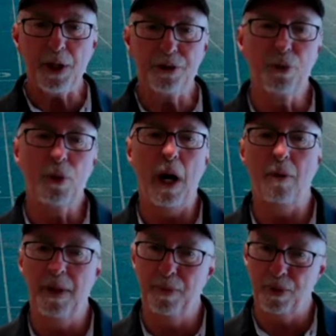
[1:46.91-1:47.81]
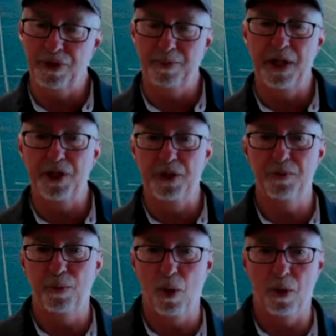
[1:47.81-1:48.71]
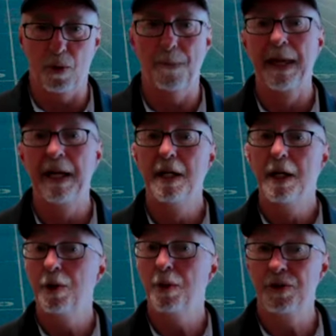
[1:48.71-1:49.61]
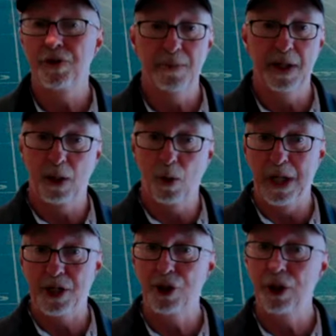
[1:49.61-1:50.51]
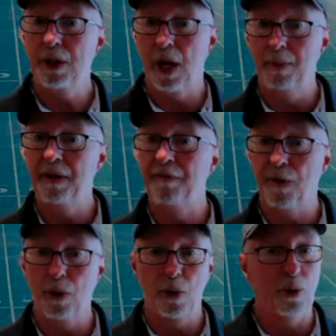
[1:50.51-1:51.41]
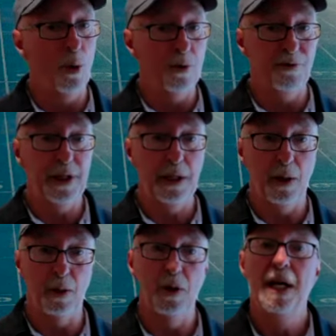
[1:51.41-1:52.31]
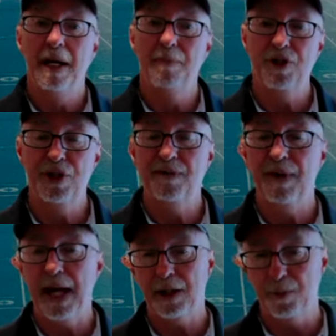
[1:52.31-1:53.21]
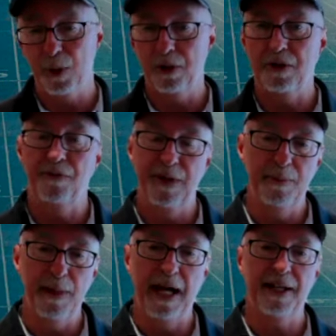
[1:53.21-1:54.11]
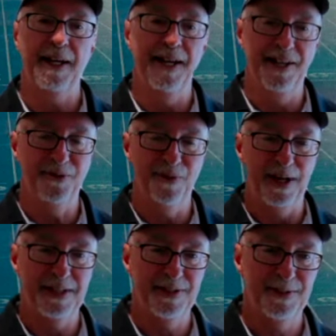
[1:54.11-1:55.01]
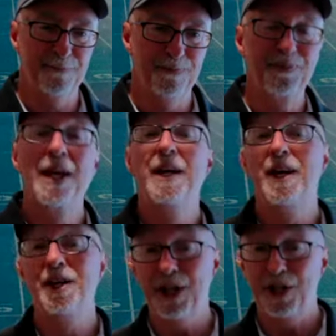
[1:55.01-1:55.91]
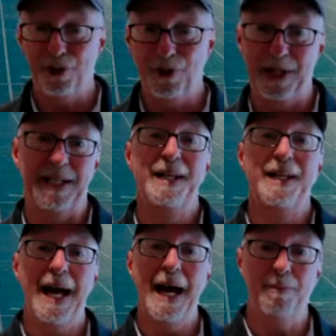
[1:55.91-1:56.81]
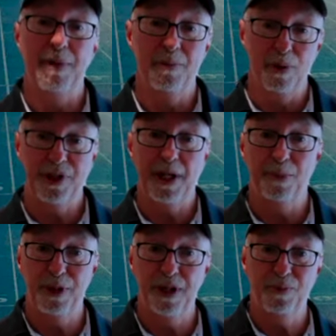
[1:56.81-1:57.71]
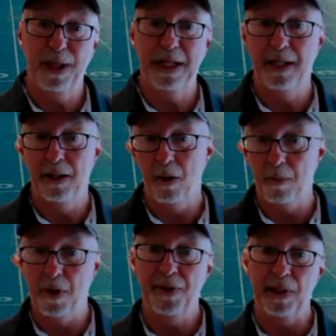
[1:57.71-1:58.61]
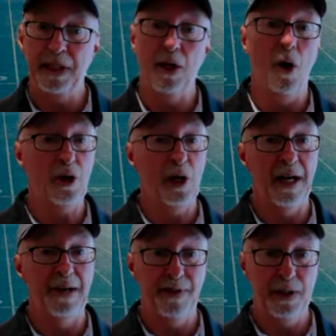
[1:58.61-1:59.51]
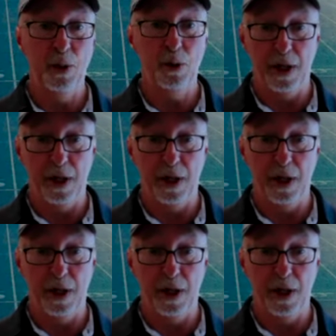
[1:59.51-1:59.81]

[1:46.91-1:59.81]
Through our member submissions portal, you can submit a question, comment, photo, or video and receive expert feedback and advice. Additionally, app members can participate in our monthly online video